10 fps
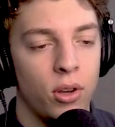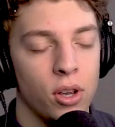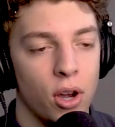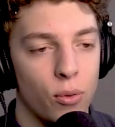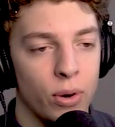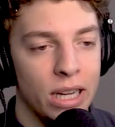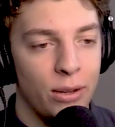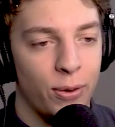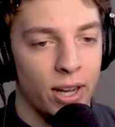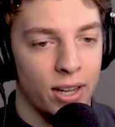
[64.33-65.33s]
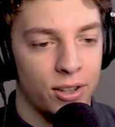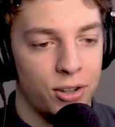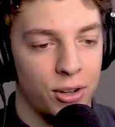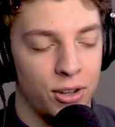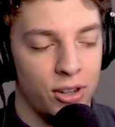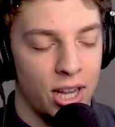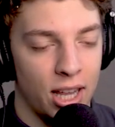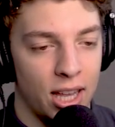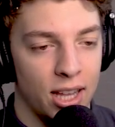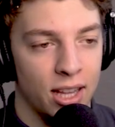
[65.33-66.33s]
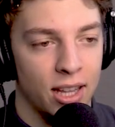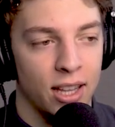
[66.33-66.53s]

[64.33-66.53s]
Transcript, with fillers: can go really I'm sorry, fast. You're not Jelly. going